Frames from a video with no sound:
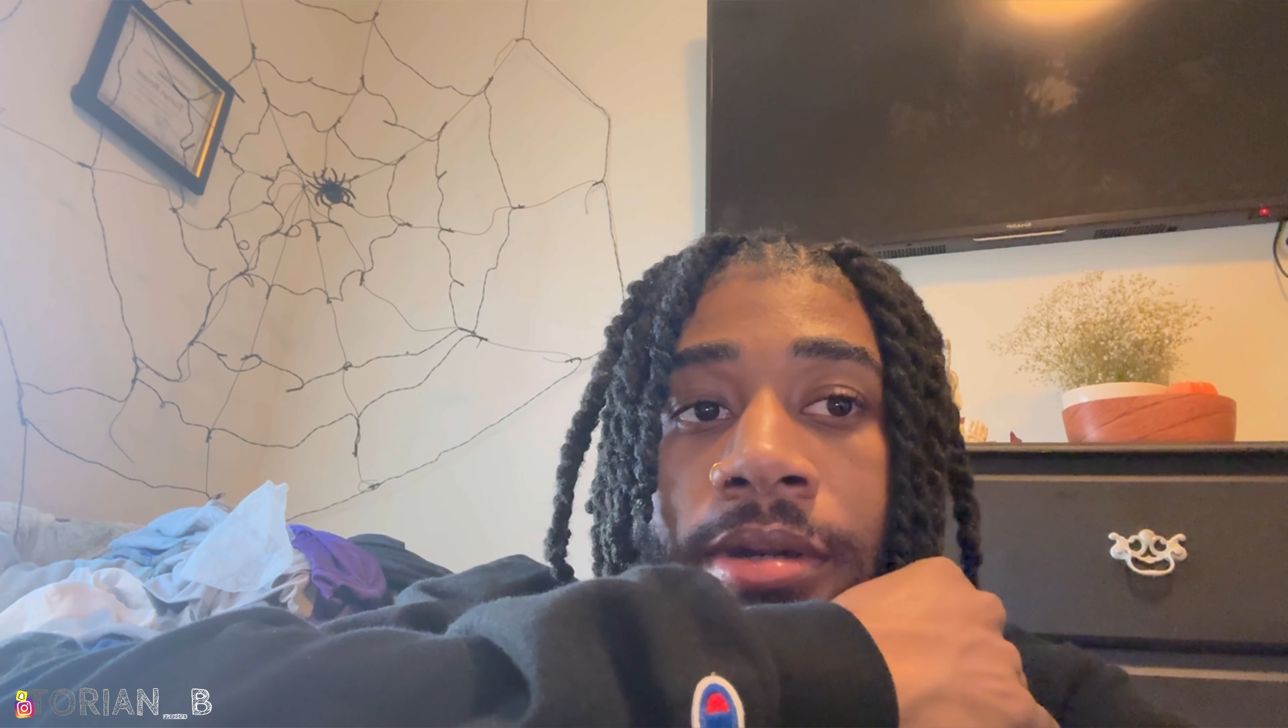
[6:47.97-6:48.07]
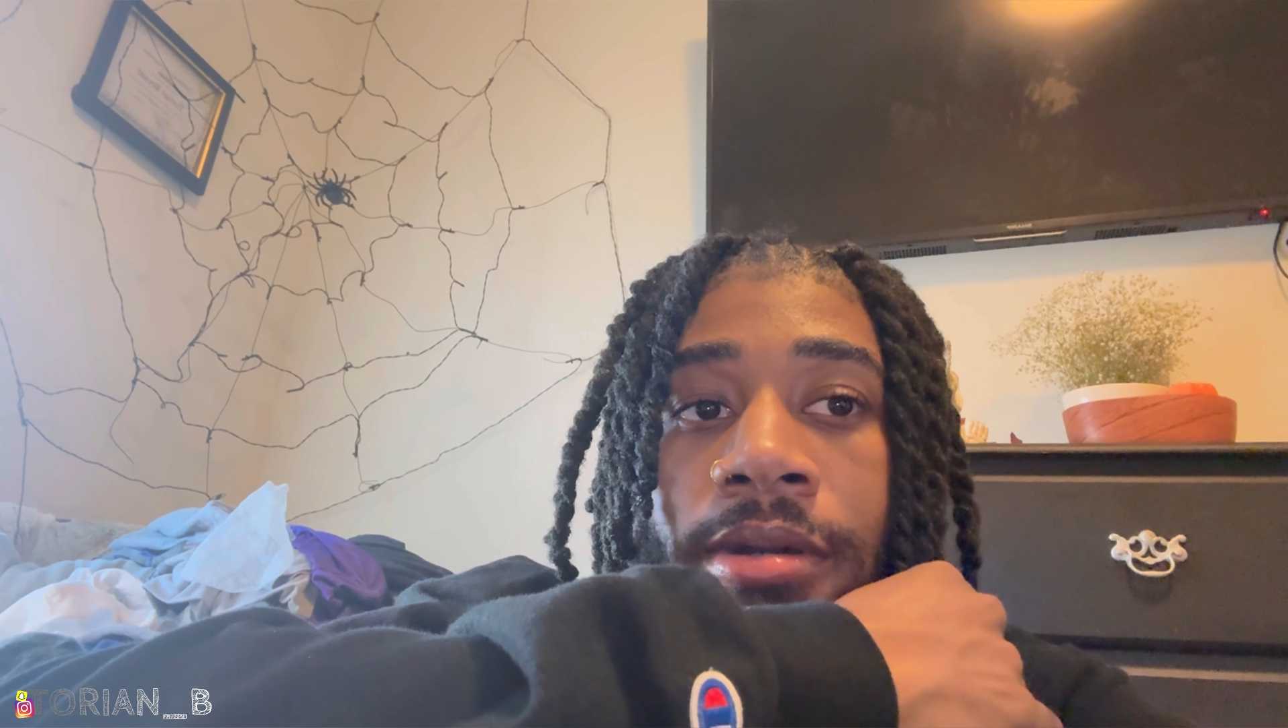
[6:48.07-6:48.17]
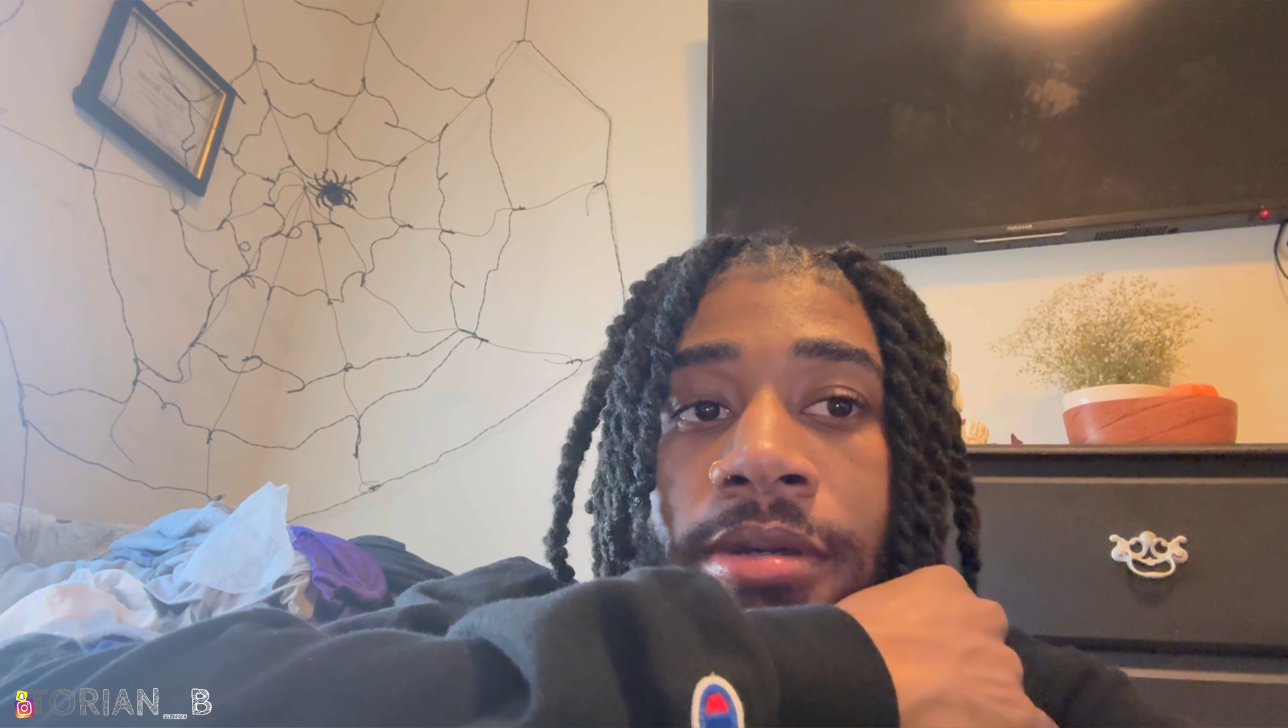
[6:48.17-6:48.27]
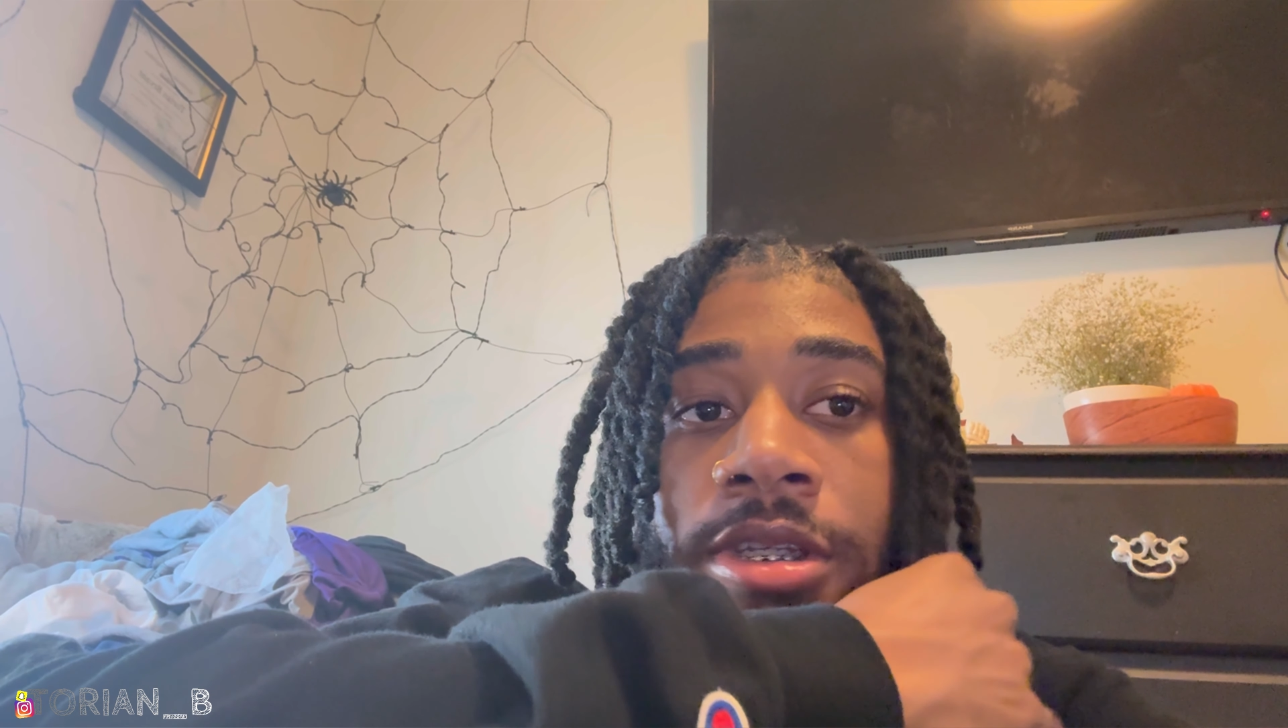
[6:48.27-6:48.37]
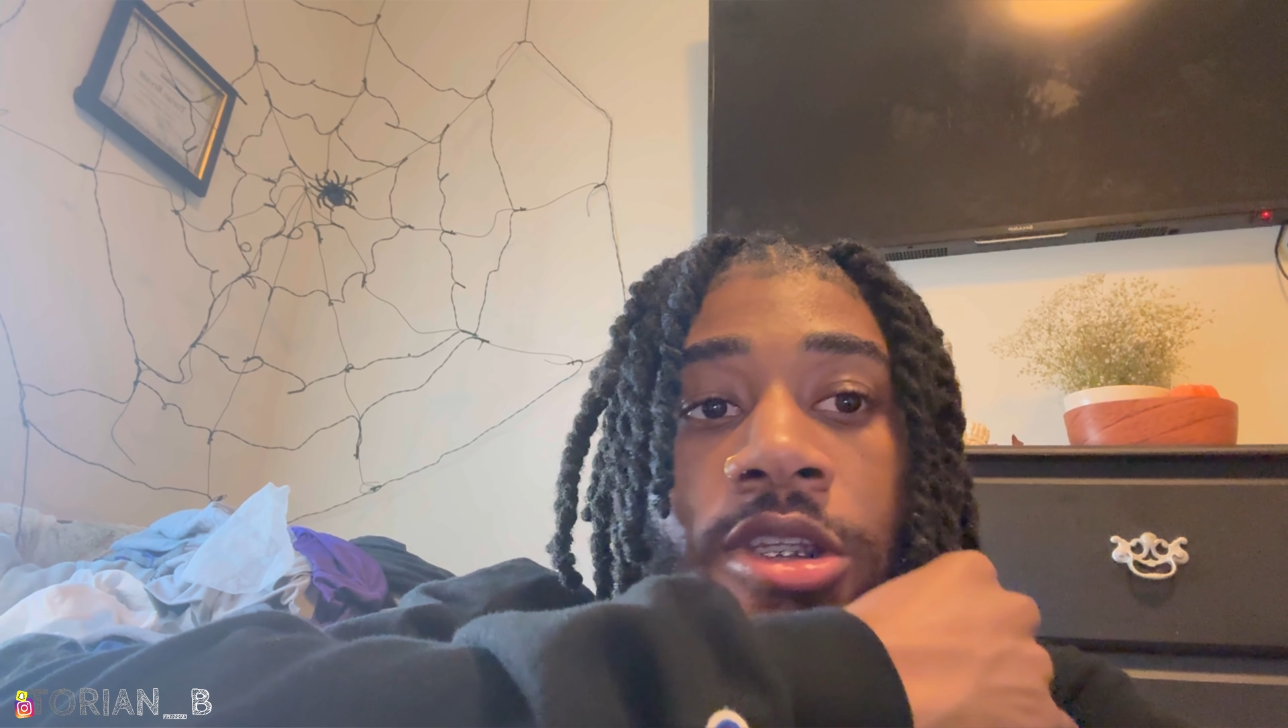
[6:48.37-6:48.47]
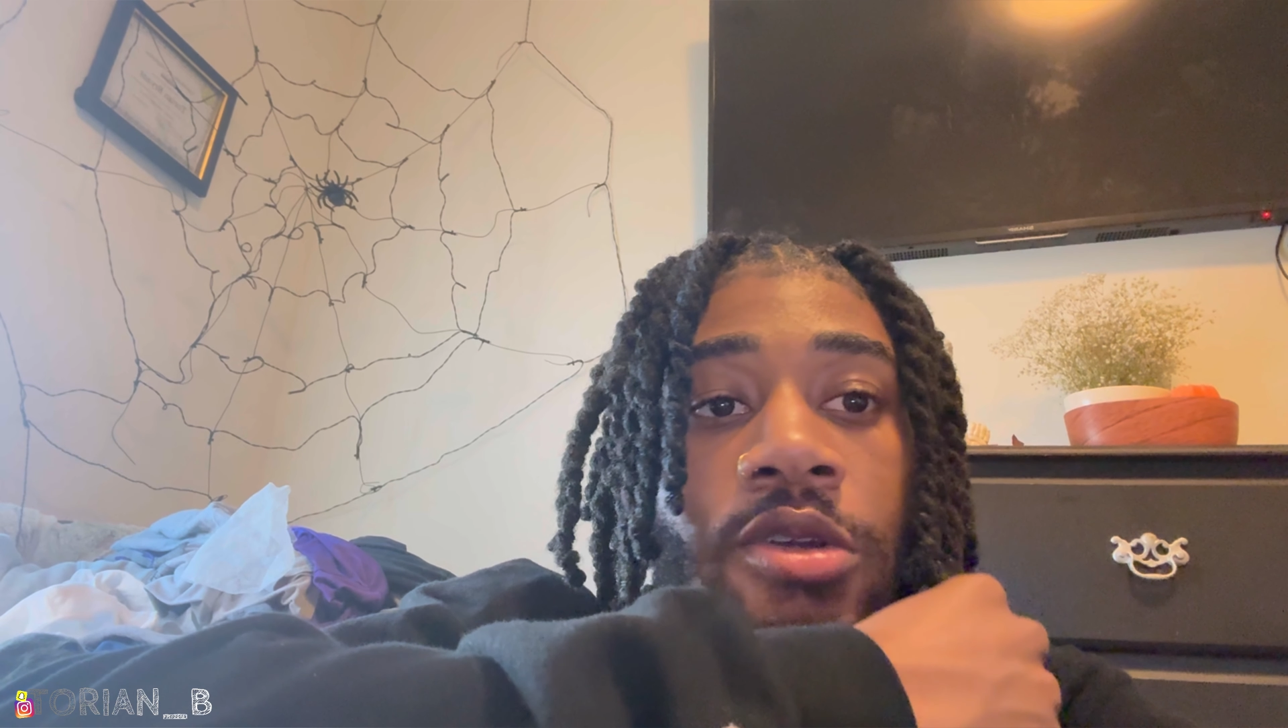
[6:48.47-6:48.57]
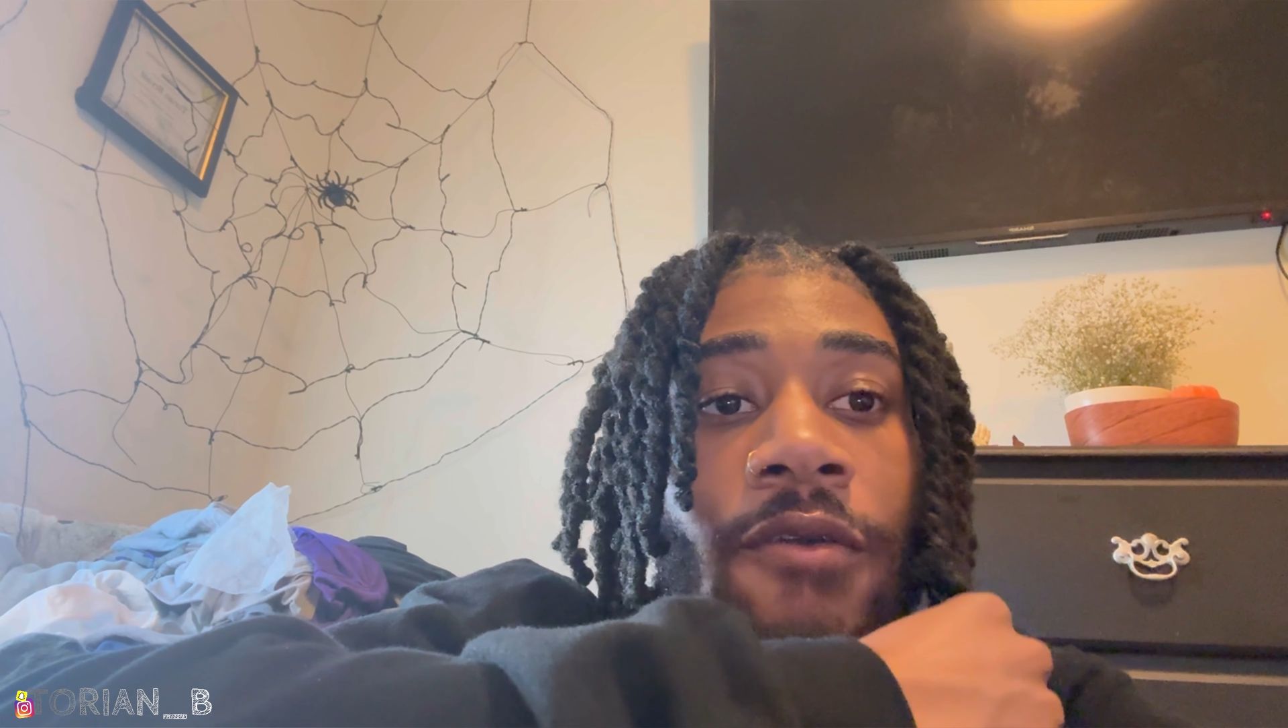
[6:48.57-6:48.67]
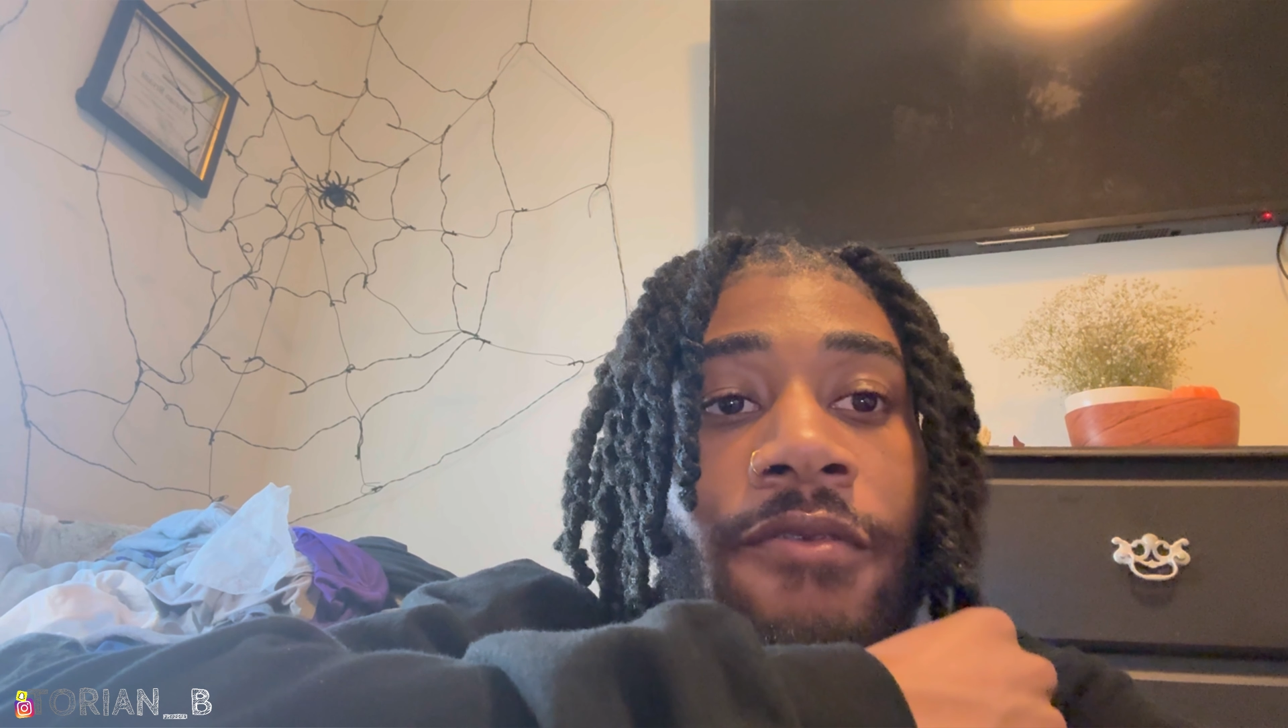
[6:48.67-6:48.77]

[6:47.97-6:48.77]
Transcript: Uh, she's gonna